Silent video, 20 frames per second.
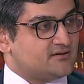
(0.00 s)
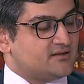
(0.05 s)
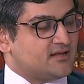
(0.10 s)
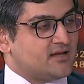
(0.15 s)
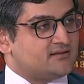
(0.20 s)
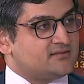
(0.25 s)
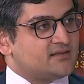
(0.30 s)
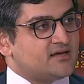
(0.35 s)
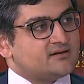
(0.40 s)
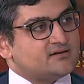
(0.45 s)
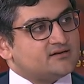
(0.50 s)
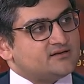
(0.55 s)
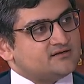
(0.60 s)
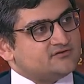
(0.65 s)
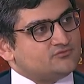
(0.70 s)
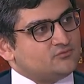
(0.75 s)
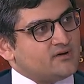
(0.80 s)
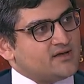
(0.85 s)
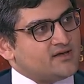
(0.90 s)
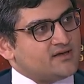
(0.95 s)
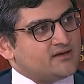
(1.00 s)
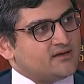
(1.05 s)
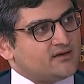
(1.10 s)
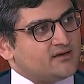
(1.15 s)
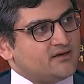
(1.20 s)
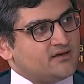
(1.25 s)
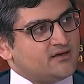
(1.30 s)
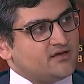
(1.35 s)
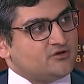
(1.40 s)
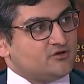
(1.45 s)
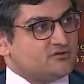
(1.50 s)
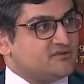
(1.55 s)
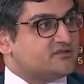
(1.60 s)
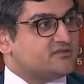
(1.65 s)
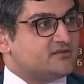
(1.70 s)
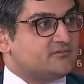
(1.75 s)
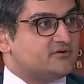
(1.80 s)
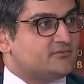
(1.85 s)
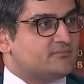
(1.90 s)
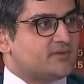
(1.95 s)
And that is where your
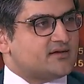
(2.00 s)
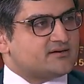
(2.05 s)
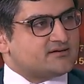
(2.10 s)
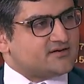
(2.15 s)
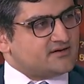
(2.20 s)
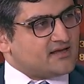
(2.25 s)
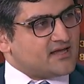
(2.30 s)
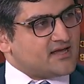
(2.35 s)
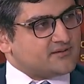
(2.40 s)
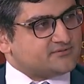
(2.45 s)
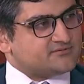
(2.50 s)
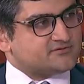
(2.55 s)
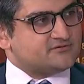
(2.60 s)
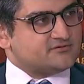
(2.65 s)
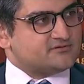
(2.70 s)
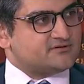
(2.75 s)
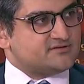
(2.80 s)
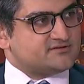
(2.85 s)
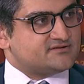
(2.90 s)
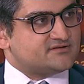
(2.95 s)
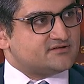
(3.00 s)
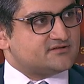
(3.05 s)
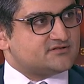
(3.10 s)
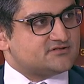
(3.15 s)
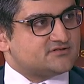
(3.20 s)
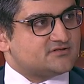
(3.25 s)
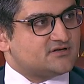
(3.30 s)
lithium demand can absolutely surge.